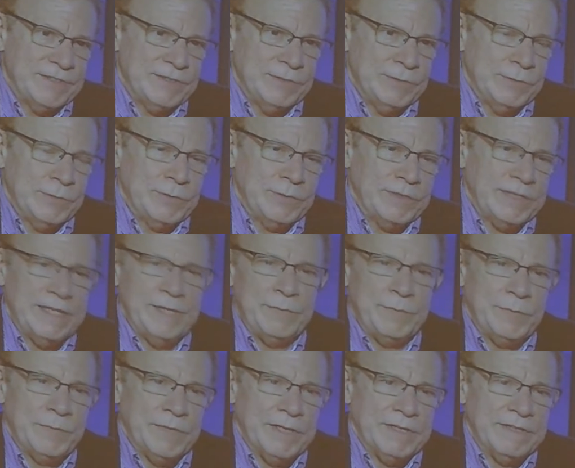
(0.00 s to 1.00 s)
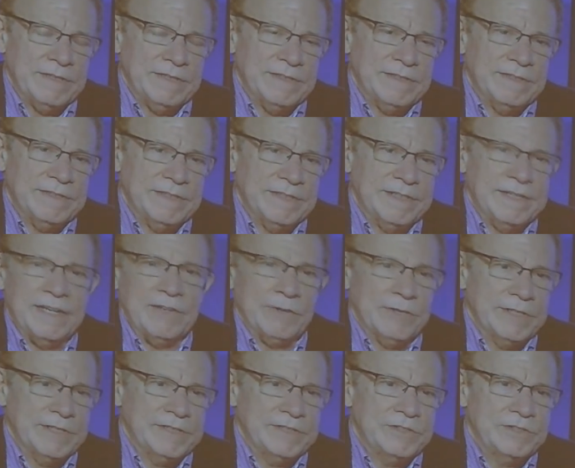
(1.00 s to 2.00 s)
to keep that
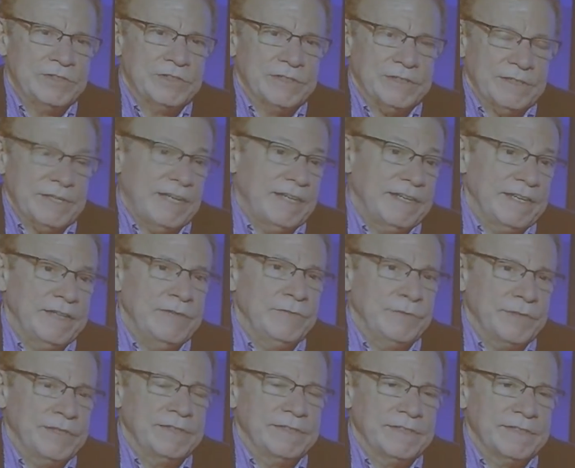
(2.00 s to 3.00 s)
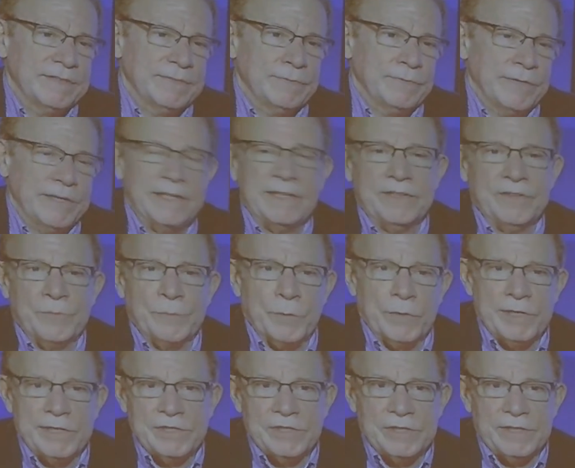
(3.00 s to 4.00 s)
heritage alive and to find
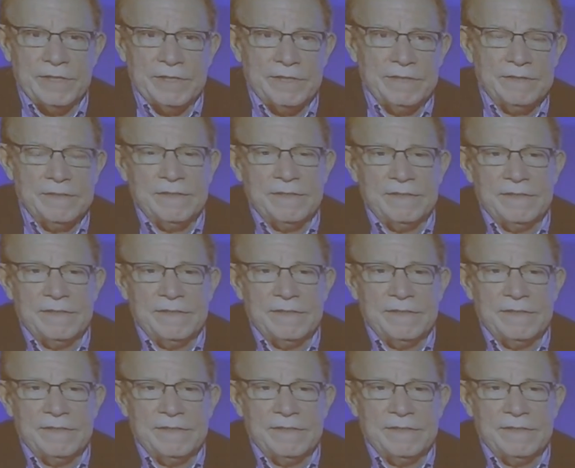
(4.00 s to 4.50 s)
inspiration in it.